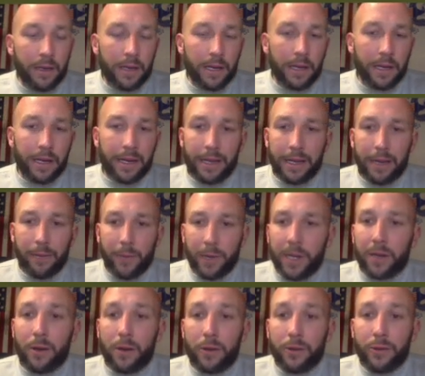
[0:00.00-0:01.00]
And we
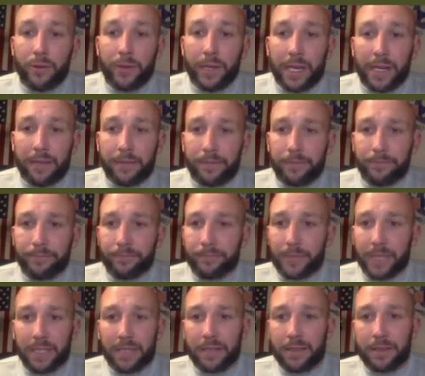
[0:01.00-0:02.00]
can all do that.
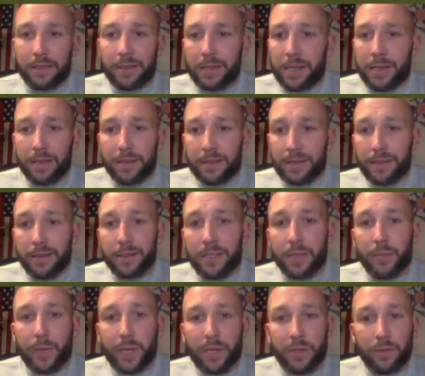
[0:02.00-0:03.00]
It's nothing
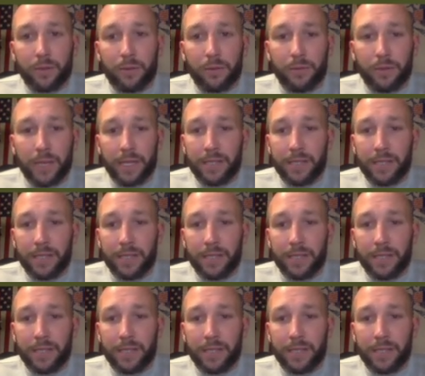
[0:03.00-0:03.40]
special.